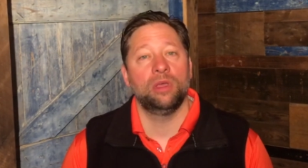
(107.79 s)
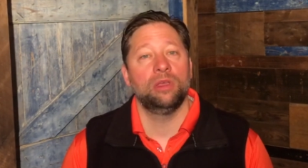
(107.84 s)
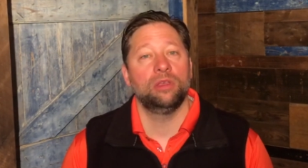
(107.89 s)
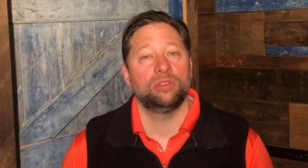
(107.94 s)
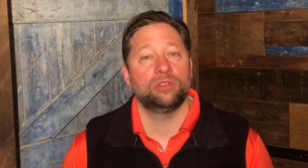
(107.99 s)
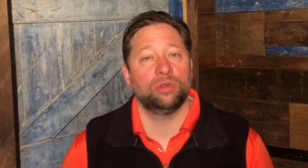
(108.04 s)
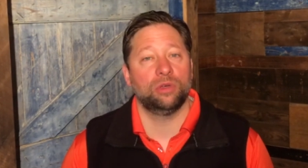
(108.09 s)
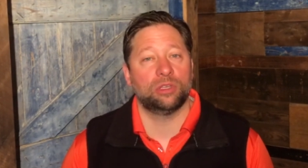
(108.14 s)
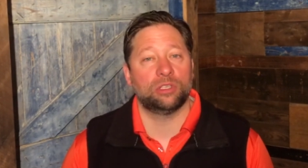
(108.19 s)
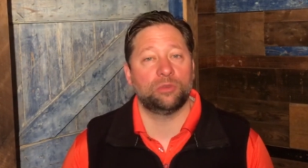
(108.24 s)

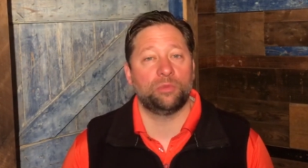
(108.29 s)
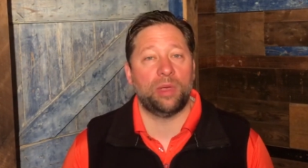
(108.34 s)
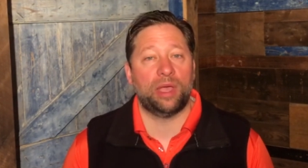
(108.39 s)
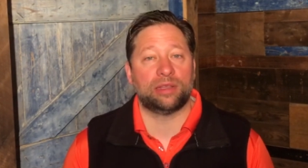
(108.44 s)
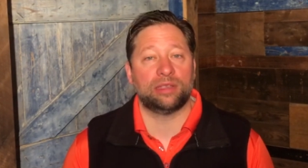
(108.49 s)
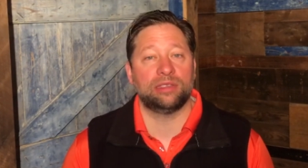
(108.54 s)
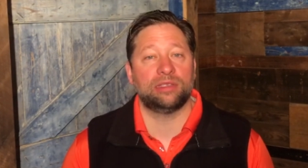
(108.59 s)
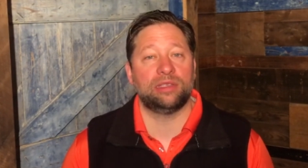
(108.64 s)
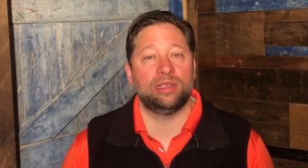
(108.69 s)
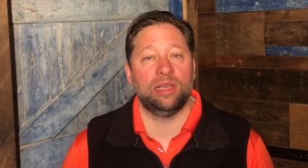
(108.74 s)
So expect
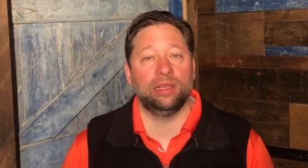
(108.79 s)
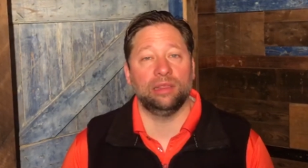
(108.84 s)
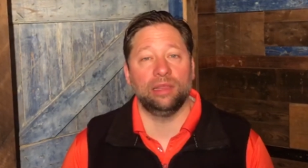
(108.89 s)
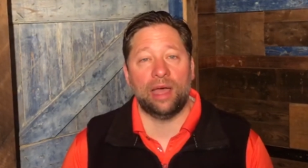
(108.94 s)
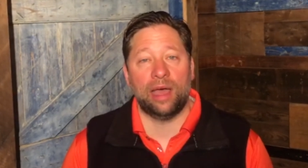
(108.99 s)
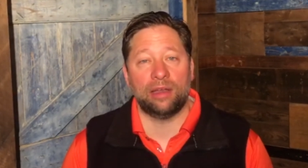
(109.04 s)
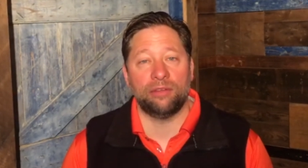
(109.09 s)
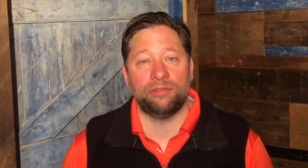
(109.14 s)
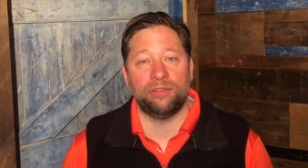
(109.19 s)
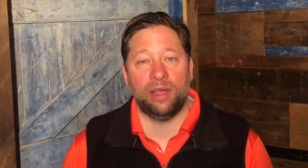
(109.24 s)
to see a
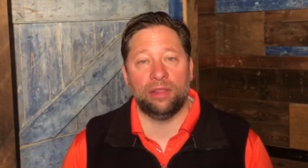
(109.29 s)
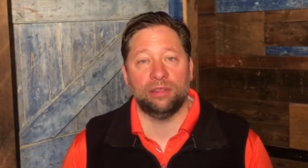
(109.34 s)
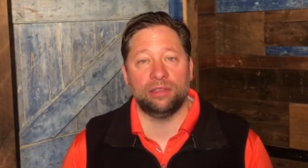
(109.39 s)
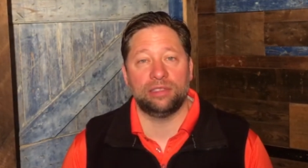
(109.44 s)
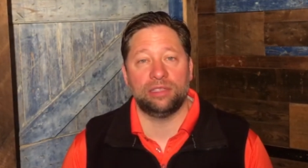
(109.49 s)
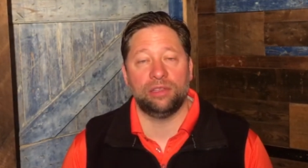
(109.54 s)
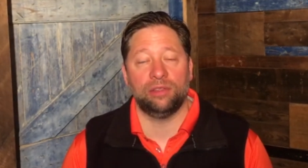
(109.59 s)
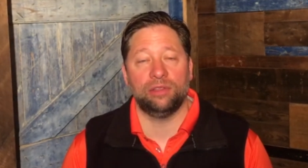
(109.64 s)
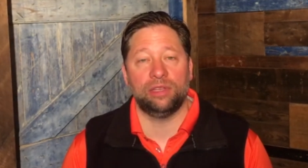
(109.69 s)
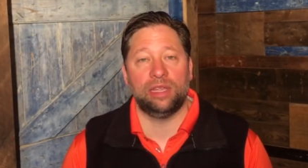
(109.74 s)
lot of
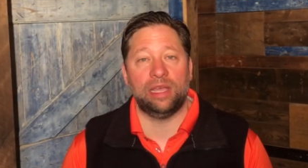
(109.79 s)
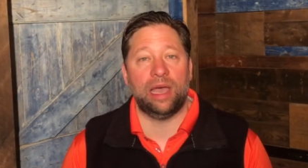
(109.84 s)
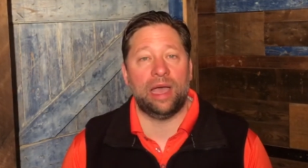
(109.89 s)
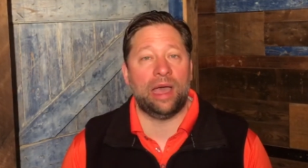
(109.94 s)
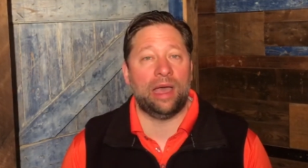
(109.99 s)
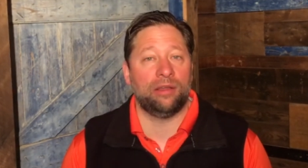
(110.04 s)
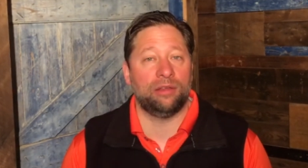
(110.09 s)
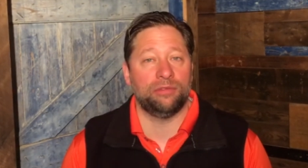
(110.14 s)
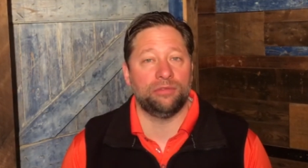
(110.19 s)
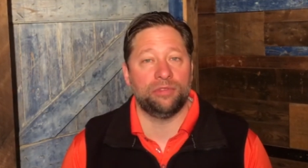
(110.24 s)
volatility
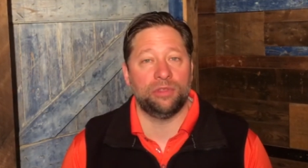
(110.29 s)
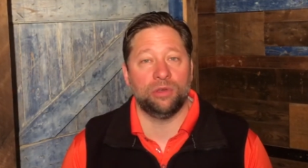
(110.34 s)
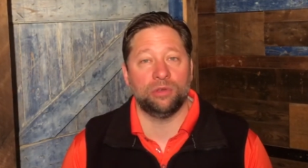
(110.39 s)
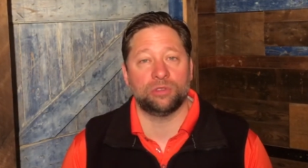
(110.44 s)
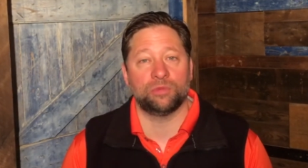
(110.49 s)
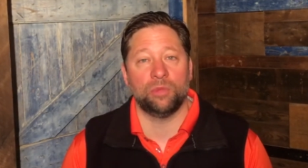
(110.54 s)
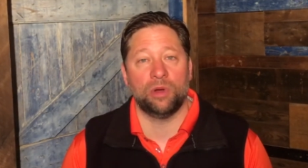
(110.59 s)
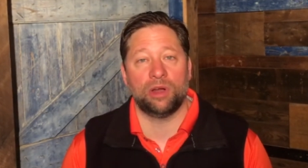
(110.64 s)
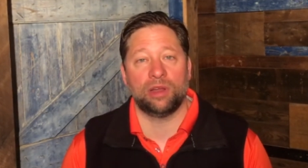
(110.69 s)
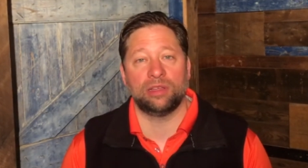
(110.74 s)
out of
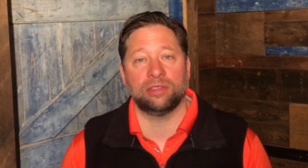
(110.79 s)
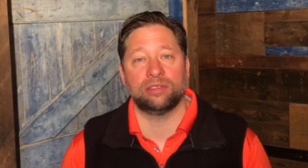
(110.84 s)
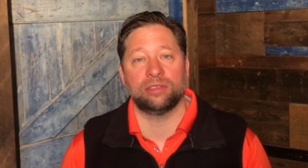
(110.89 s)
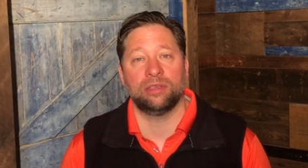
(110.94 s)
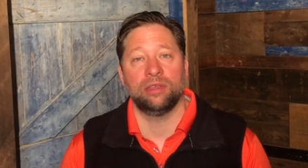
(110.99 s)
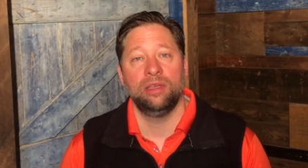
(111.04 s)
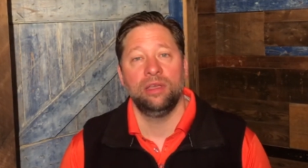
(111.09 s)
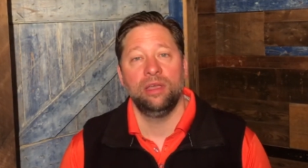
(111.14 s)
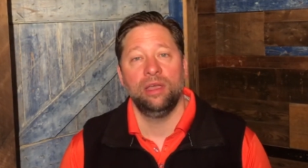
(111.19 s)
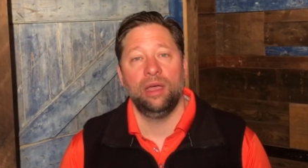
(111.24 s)
those markets
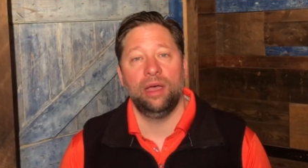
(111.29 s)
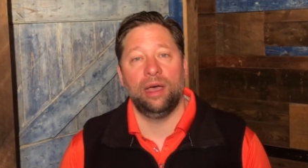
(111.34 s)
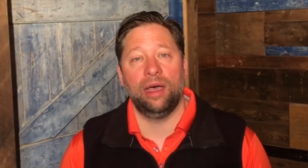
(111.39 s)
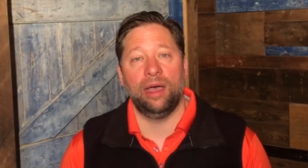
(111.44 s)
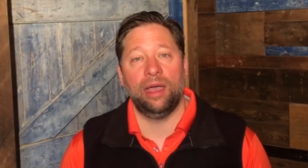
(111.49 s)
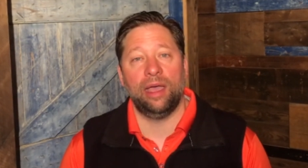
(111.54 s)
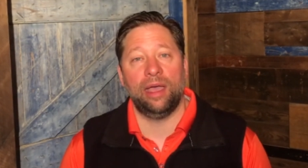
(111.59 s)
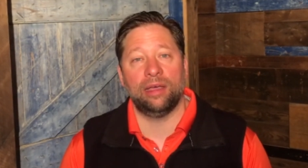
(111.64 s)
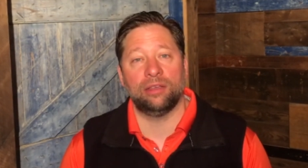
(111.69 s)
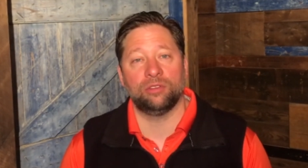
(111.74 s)

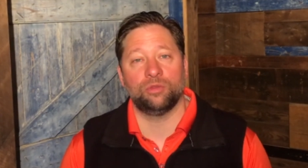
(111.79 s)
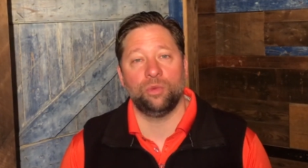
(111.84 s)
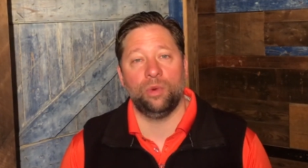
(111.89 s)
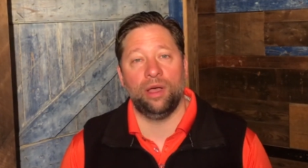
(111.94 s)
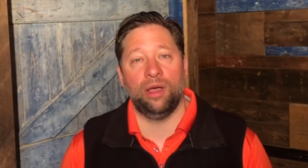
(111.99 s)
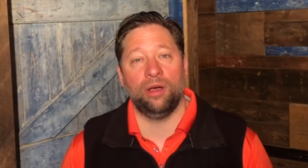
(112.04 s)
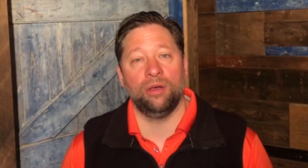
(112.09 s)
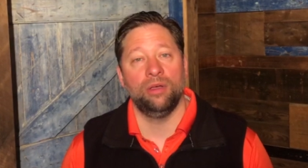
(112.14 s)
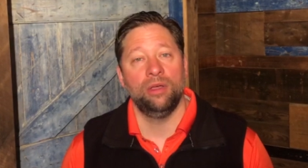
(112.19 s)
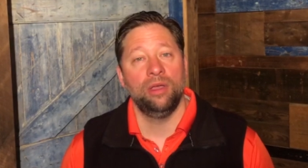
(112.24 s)
uh, as
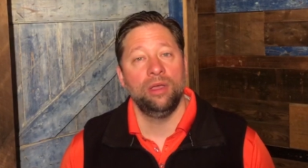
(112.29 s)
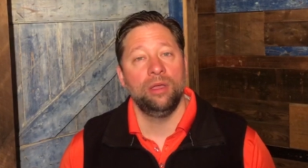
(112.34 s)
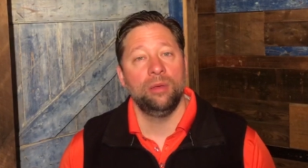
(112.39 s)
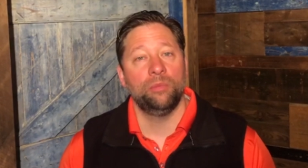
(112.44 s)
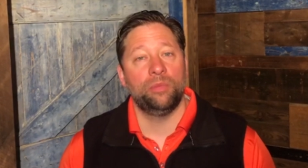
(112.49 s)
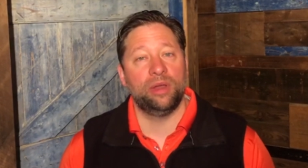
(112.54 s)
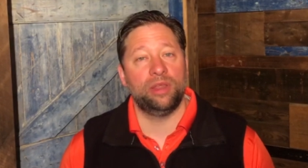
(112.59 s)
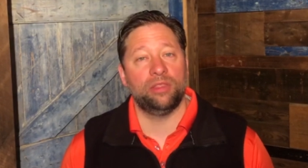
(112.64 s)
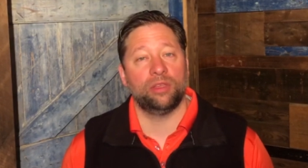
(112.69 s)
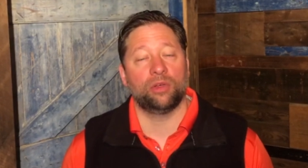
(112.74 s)
well.
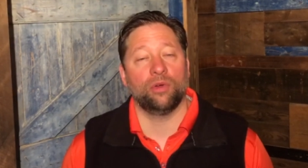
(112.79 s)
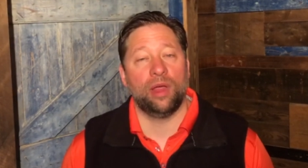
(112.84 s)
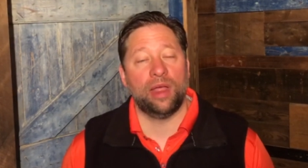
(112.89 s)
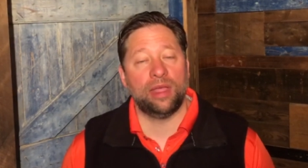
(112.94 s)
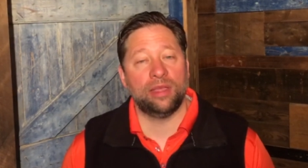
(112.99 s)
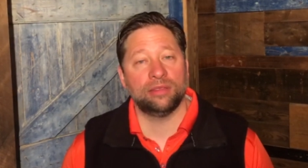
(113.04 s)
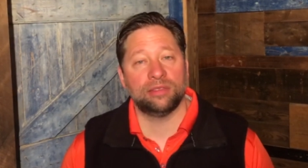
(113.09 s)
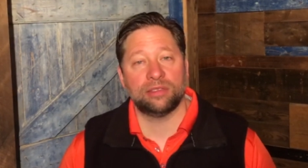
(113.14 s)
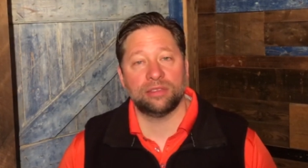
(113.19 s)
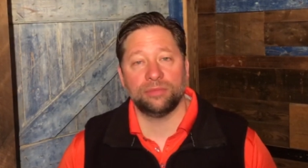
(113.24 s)
But in the
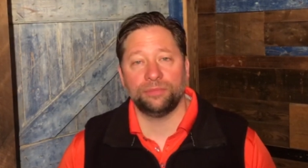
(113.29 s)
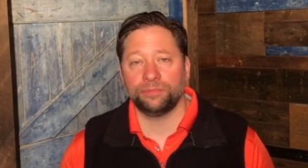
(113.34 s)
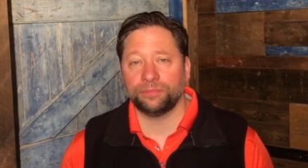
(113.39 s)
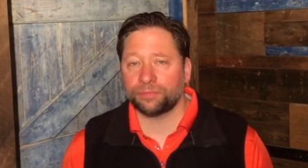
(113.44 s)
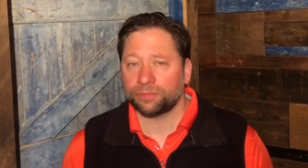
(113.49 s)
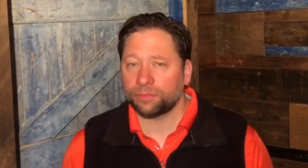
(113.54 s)
grains,